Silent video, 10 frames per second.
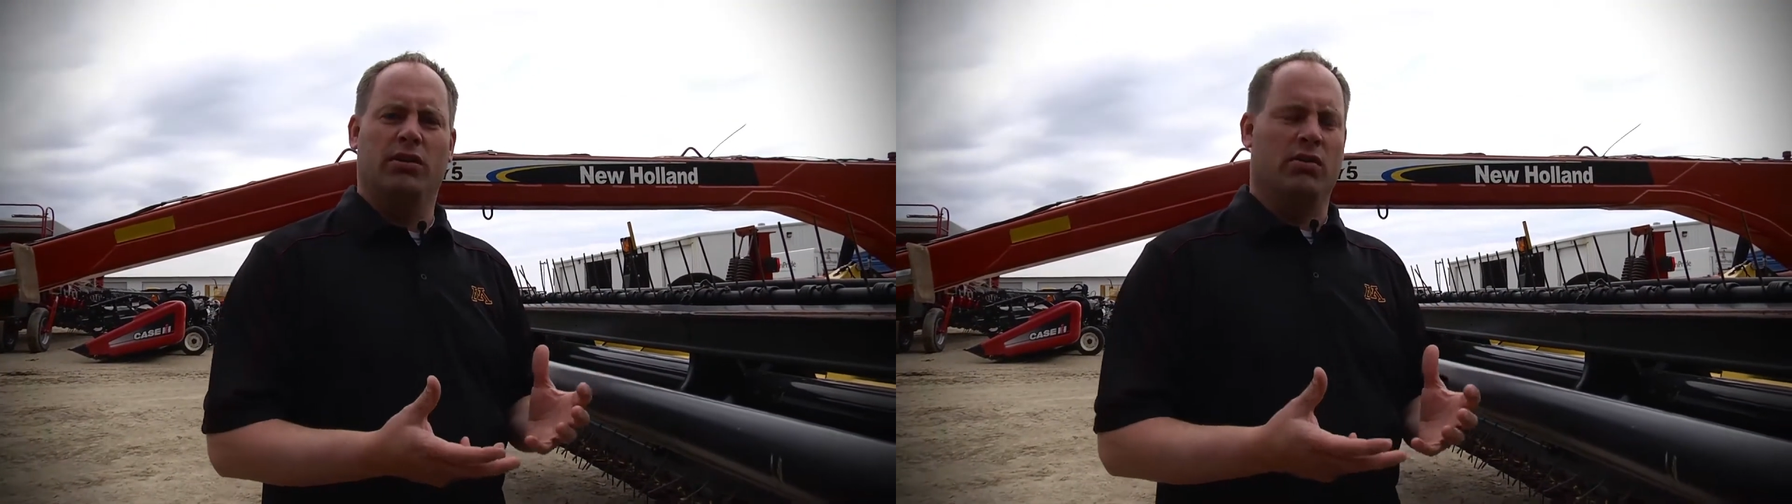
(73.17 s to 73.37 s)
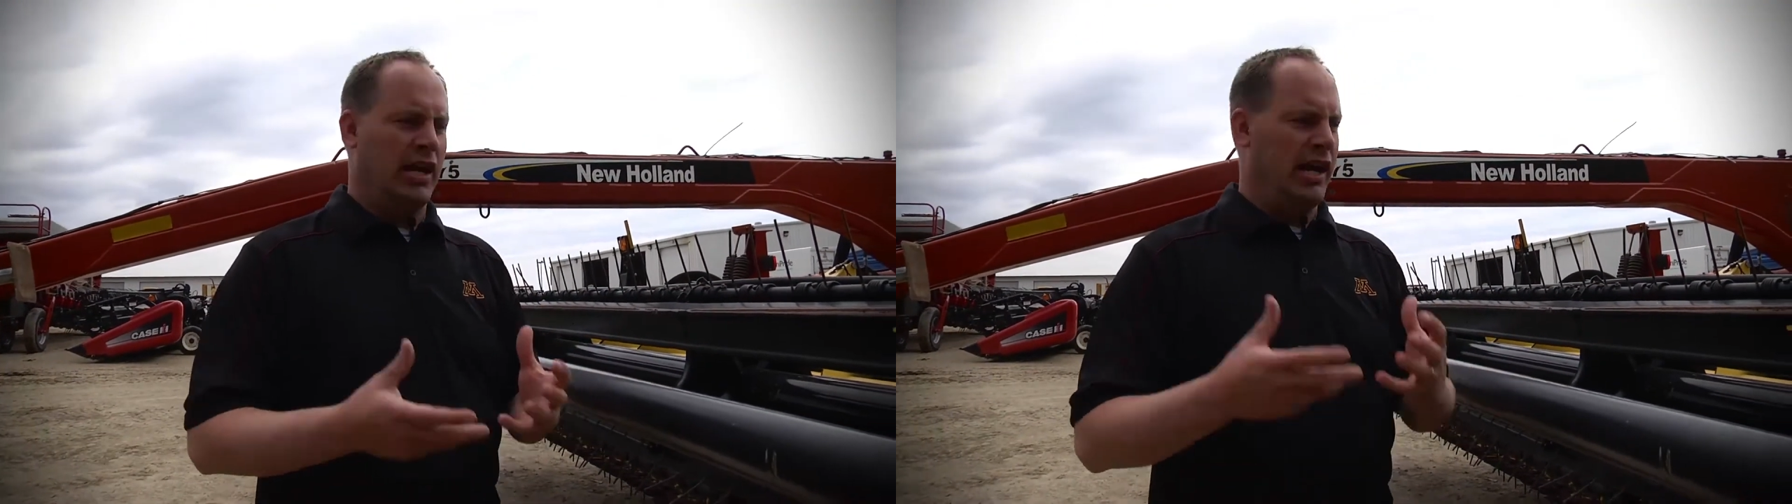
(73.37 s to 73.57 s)

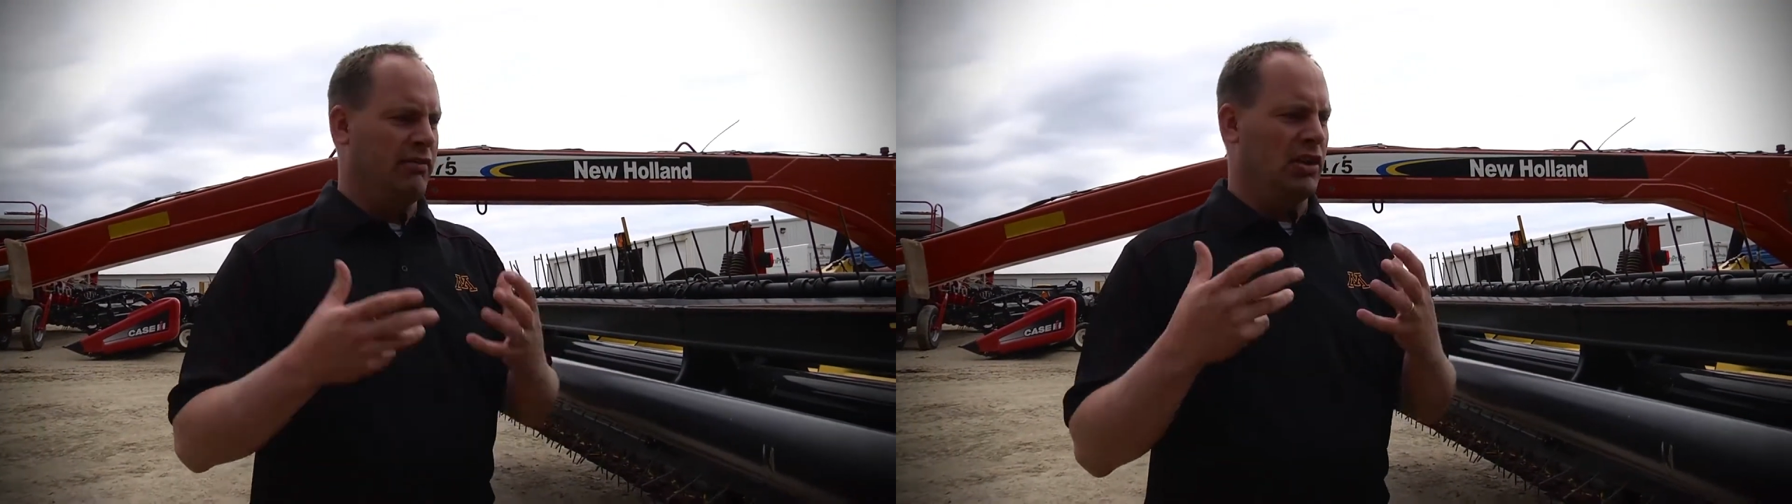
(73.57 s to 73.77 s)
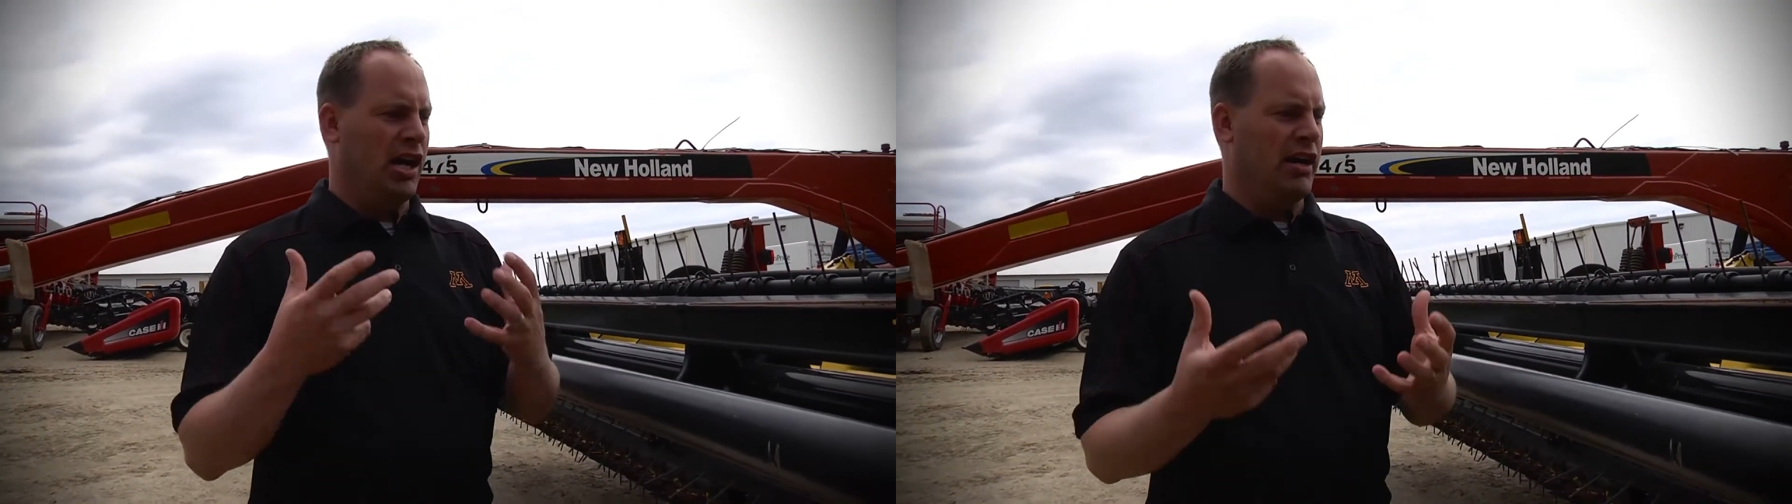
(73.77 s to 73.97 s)
You're going to have
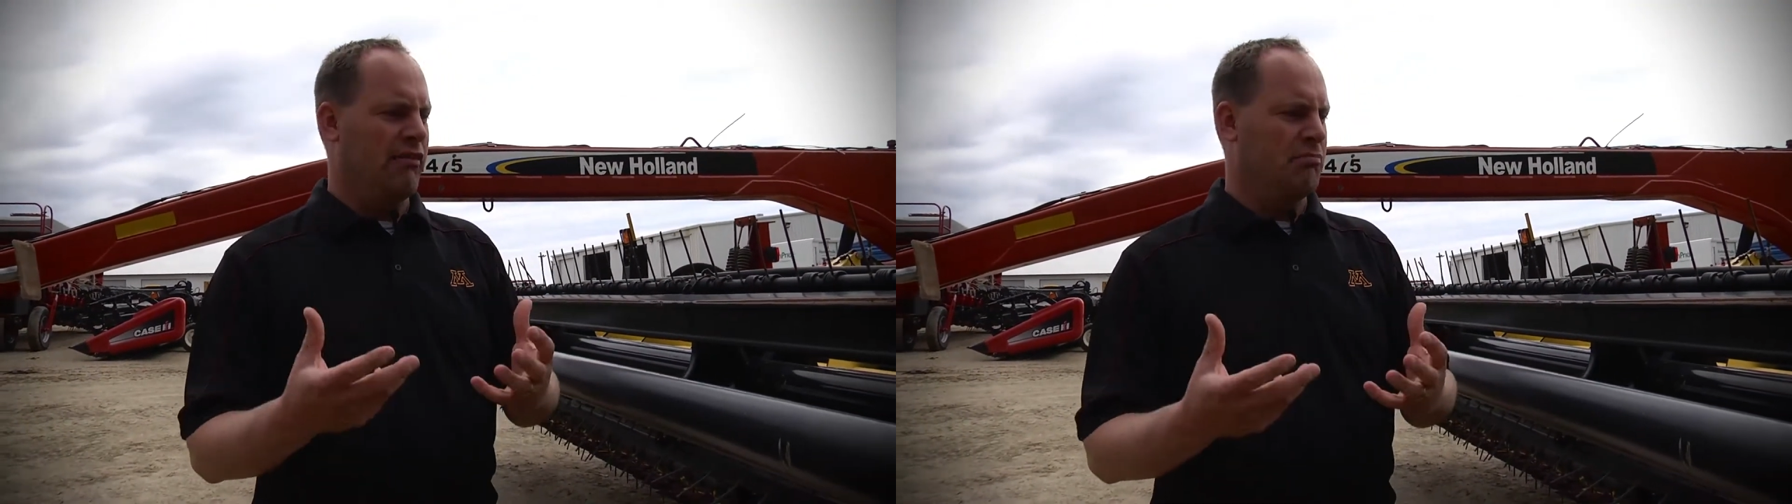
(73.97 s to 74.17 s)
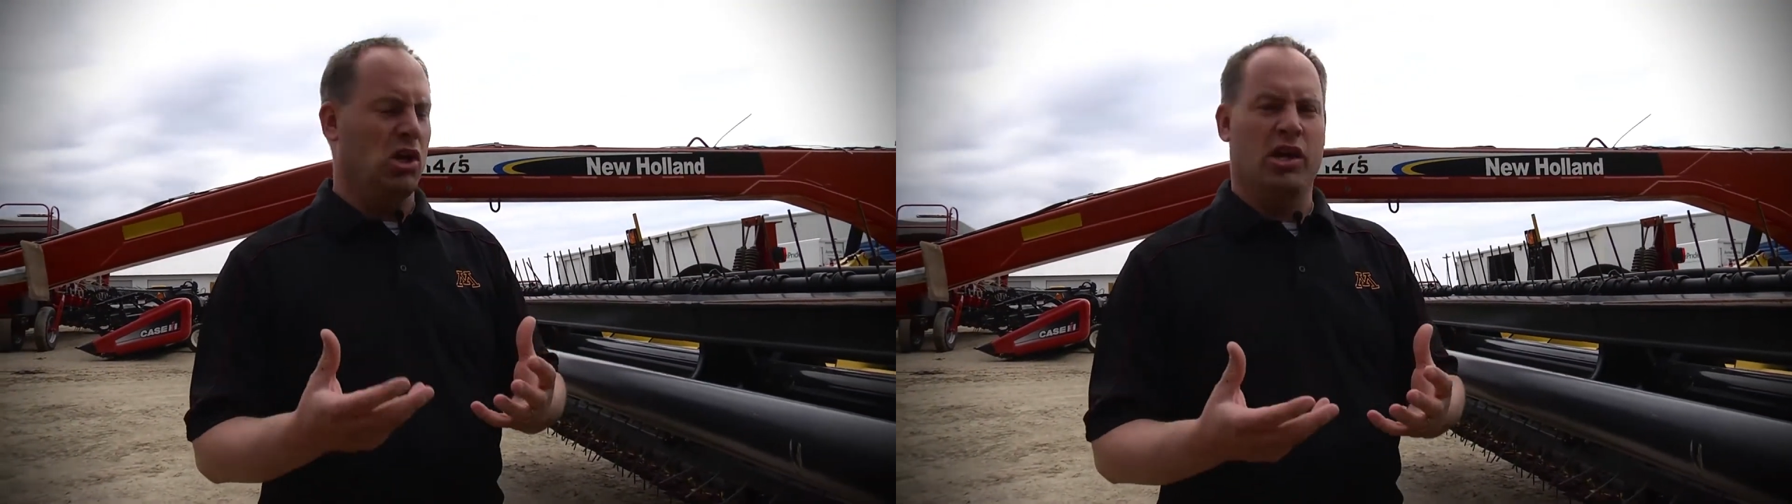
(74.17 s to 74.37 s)
a lot
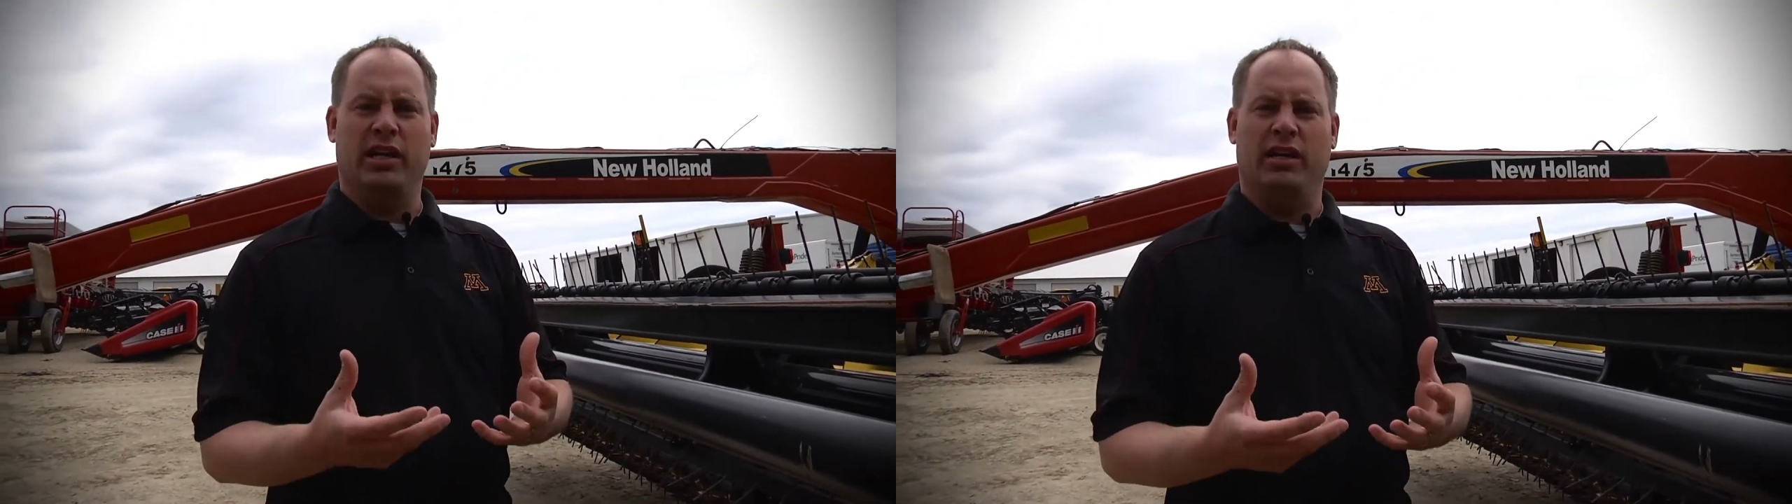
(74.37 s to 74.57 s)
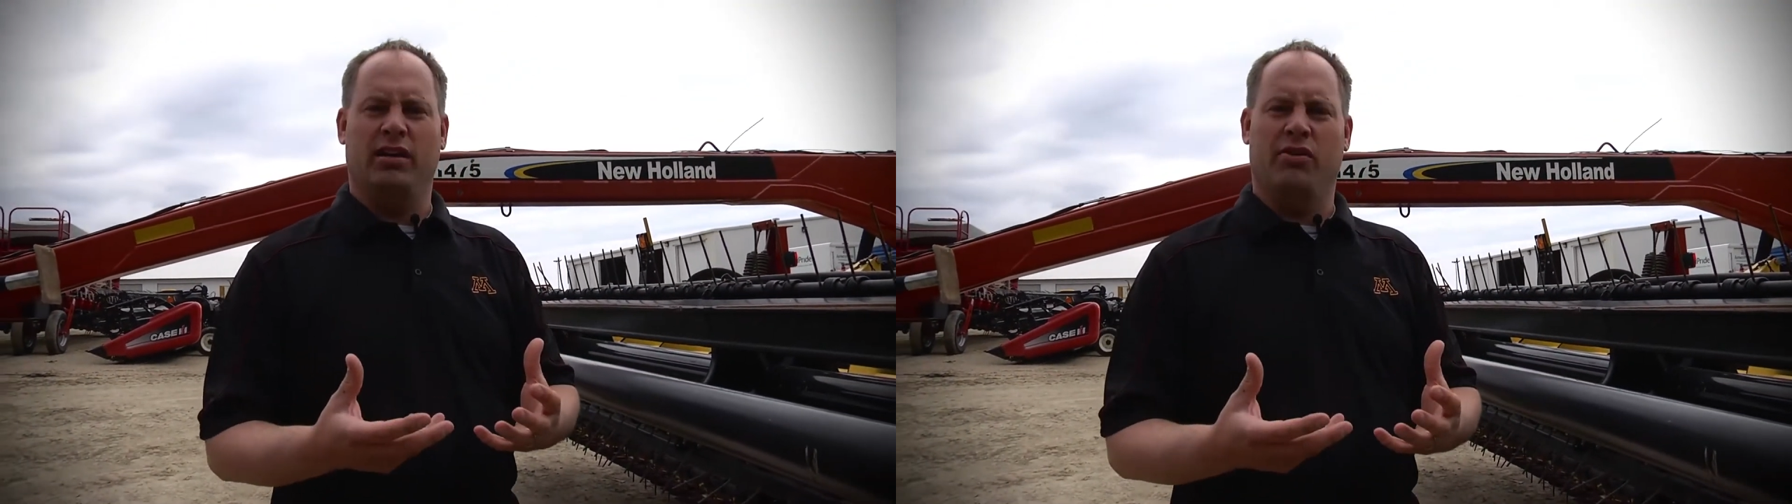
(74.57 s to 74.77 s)
of
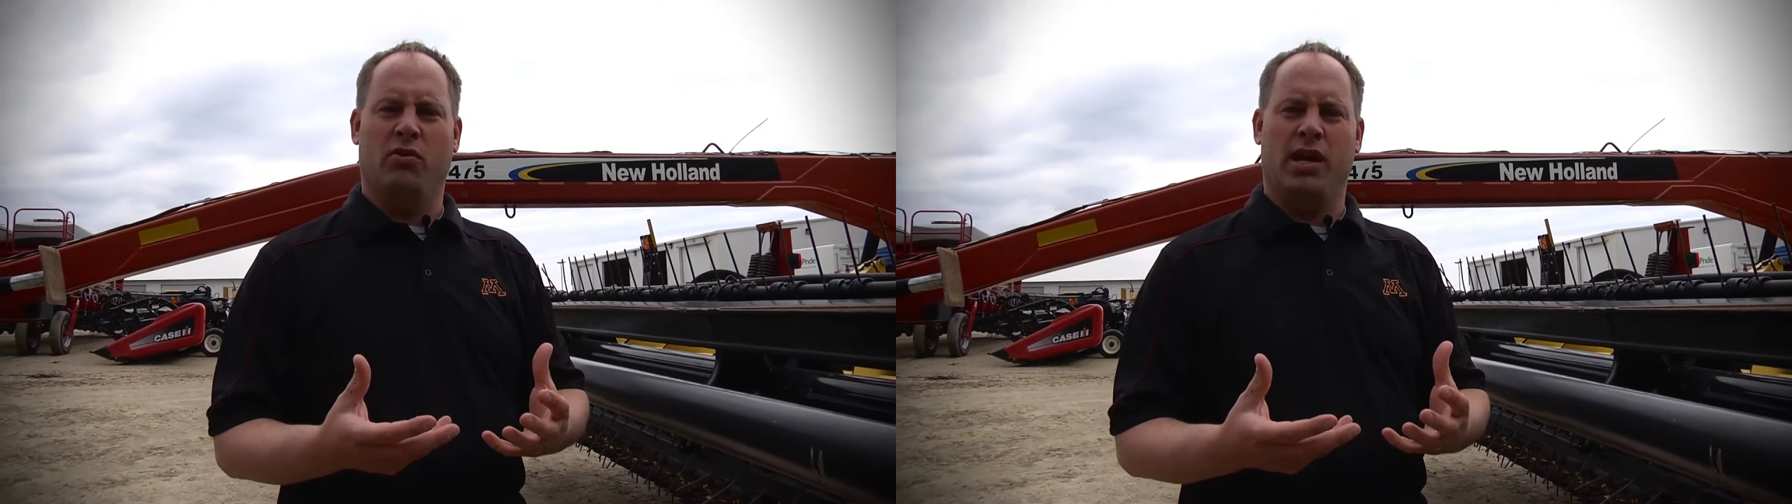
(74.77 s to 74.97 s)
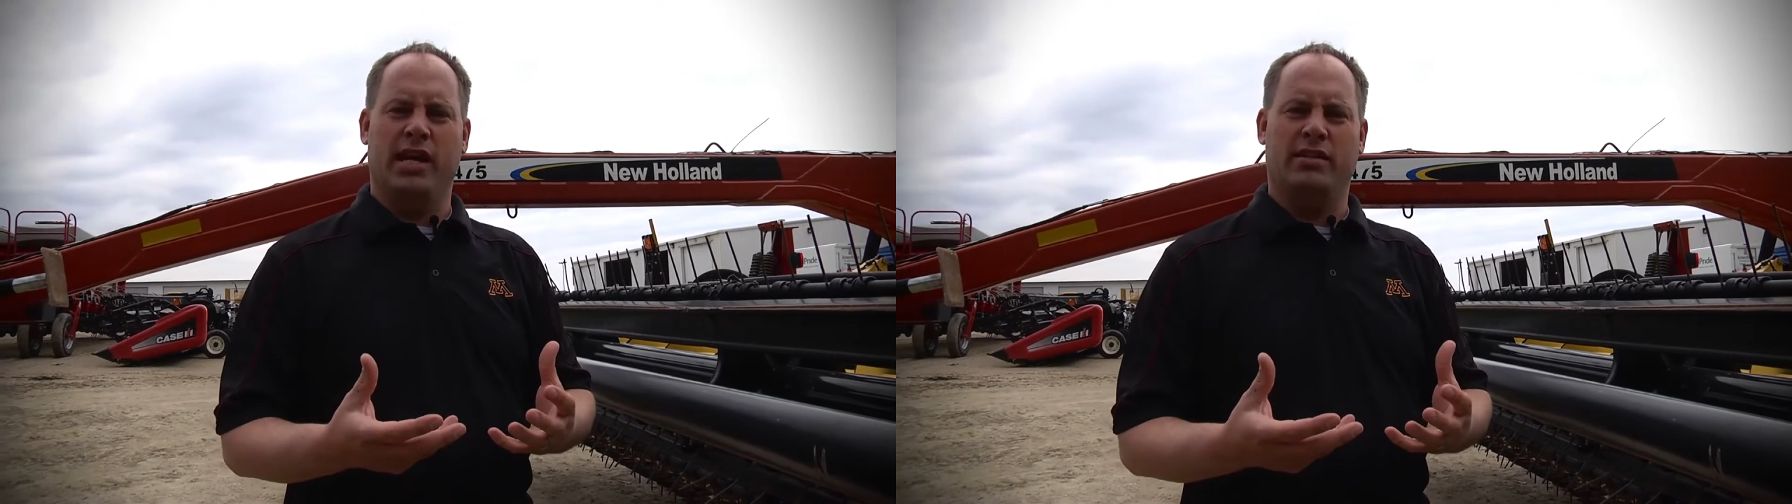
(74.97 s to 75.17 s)
plugging
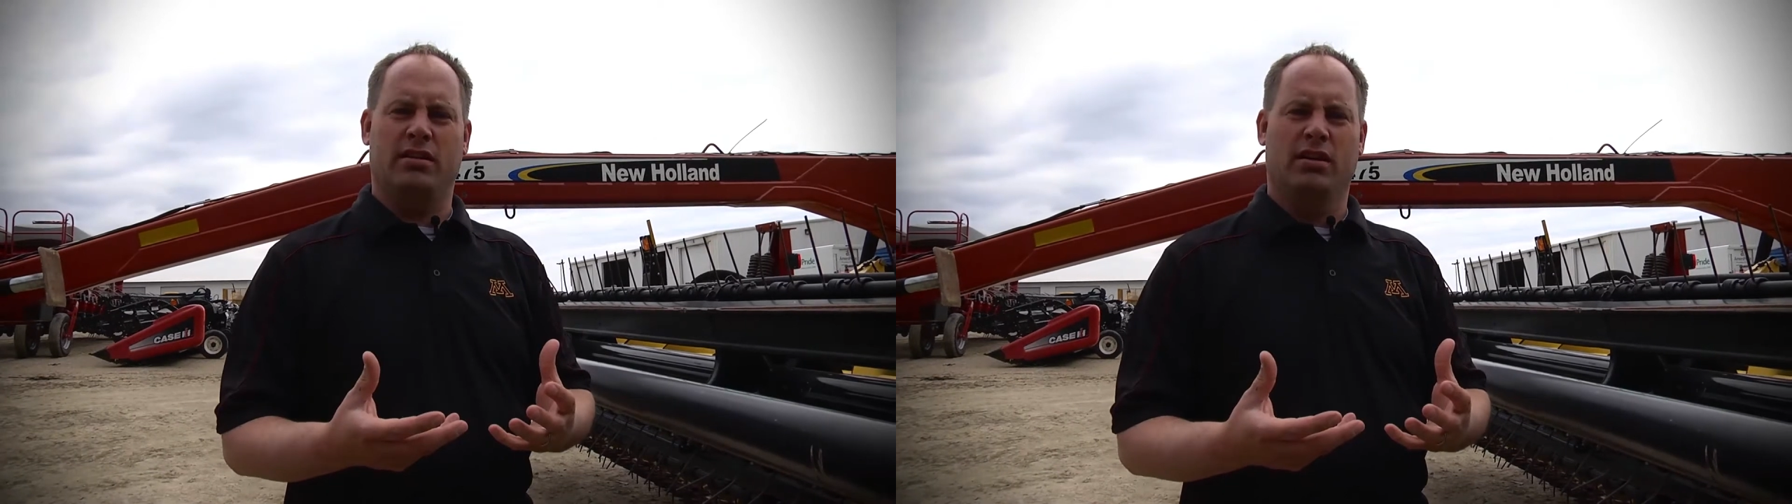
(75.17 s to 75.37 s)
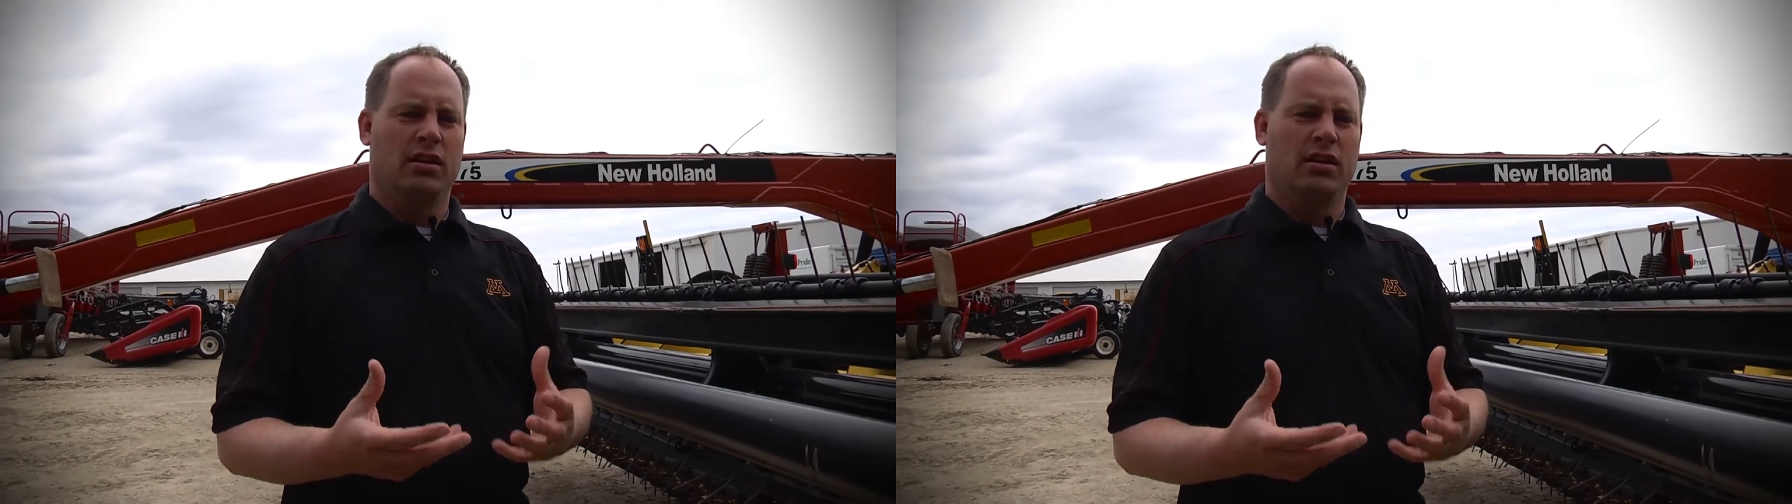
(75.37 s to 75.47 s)
otherwise.